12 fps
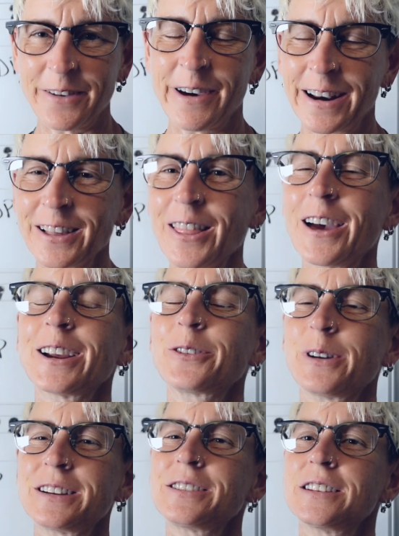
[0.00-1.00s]
I've had a lot of
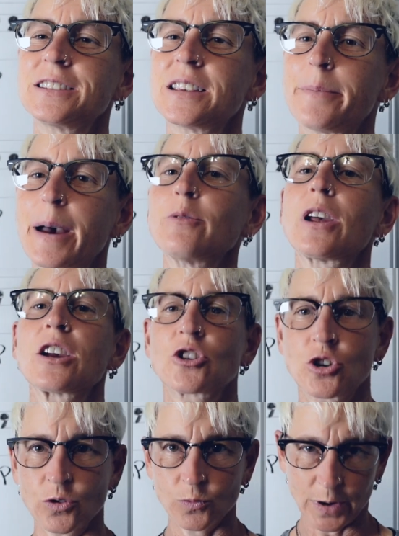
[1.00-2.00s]
questions about
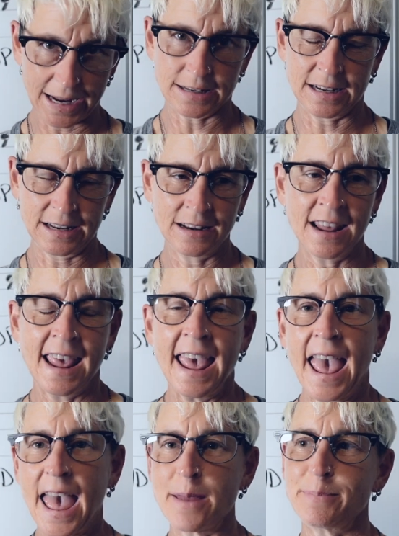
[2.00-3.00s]
creatine
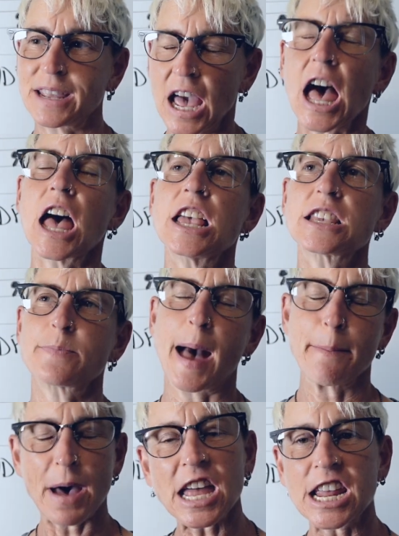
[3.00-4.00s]
and because
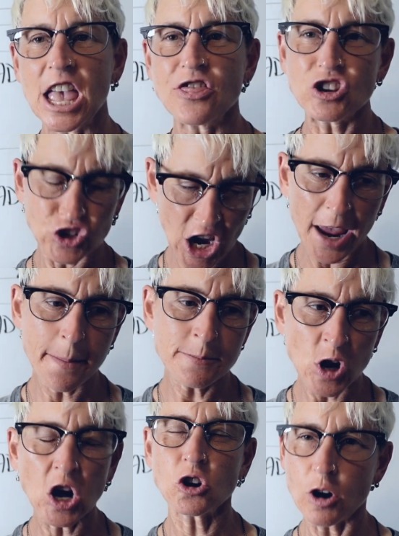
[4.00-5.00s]
my buddy at the gym
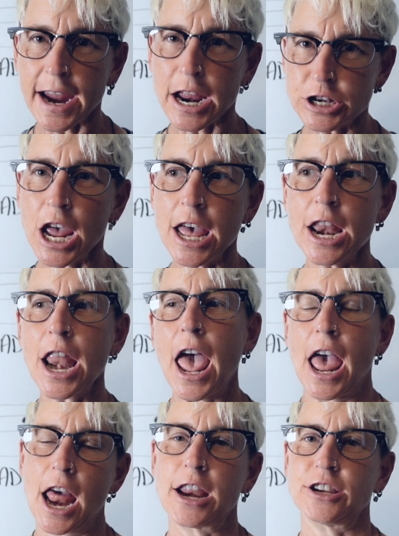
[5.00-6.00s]
took creatine
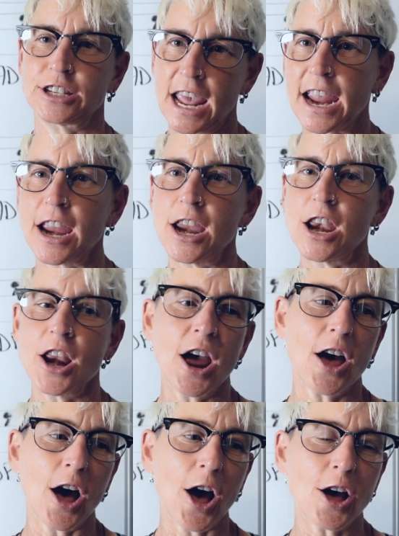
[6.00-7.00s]
and he gained
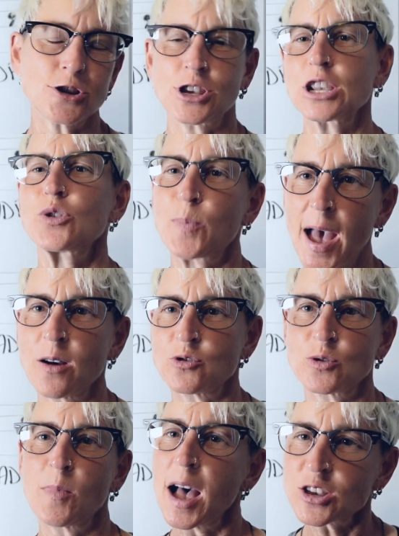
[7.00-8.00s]
uh, six pounds
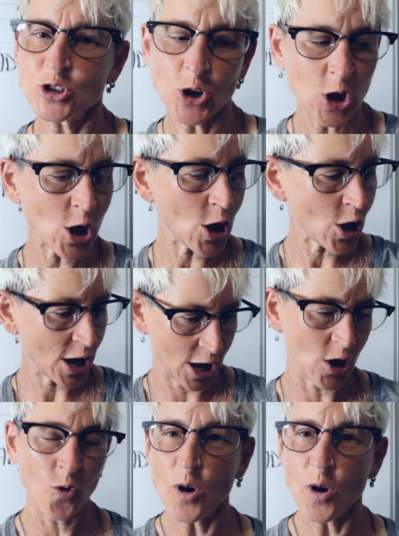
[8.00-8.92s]
of muscle in a